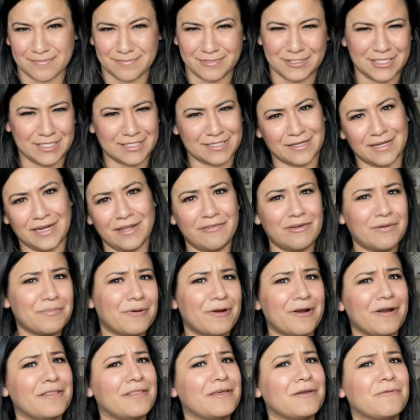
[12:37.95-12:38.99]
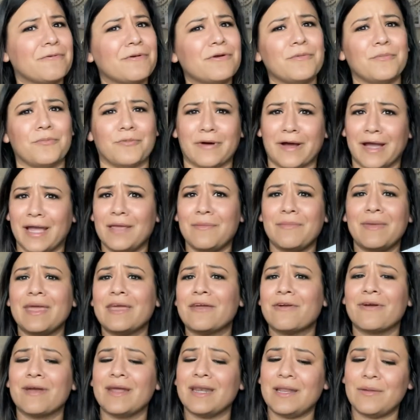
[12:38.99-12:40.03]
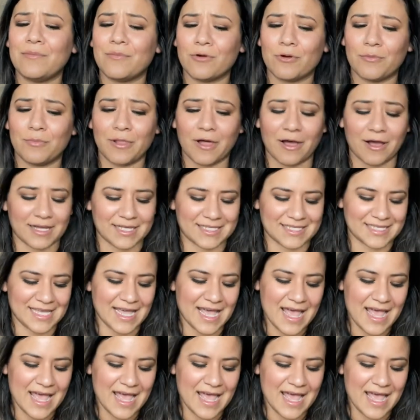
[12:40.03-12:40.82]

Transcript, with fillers: she's not even a part of the group. Why make her any more blocks?